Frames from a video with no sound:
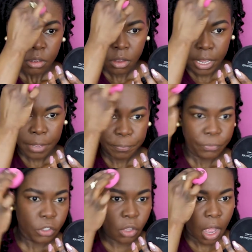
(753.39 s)
Okay,
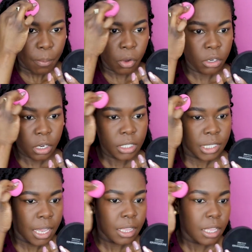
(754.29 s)
so I'm only gonna
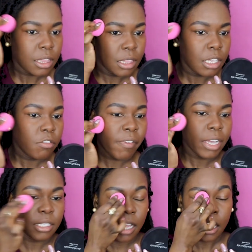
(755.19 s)
set the
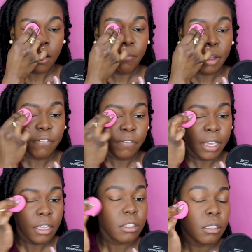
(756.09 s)
right side of my
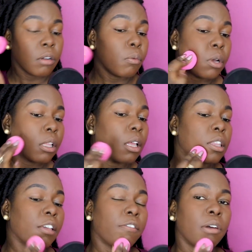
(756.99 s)
face with
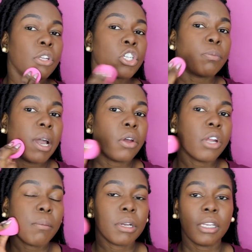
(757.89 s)
the foundation powder.
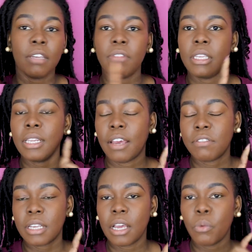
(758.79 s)
I'm gonna leave the left
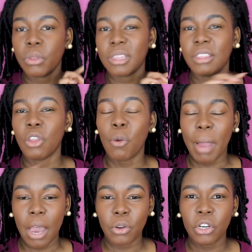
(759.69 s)
side with no
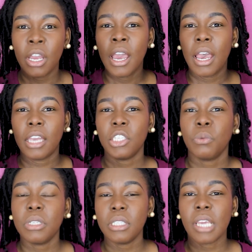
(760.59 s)
powder. I just
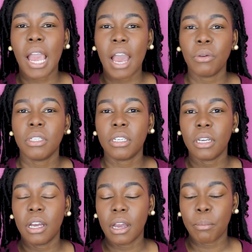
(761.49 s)
want to see how the
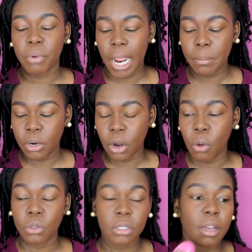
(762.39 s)
primer
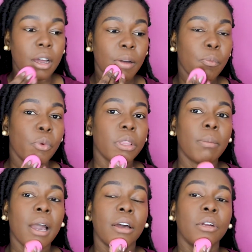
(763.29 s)
holds up with
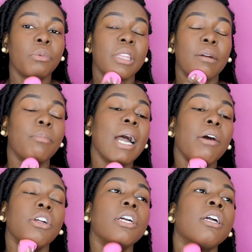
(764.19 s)
powder and without
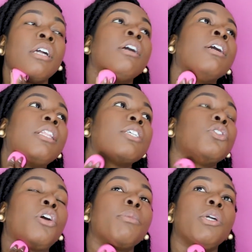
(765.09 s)
powder. That's
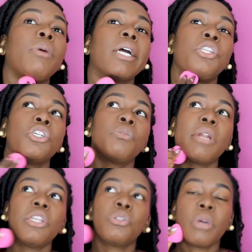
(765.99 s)
normally what I do when
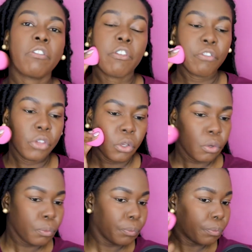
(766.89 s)
I do a review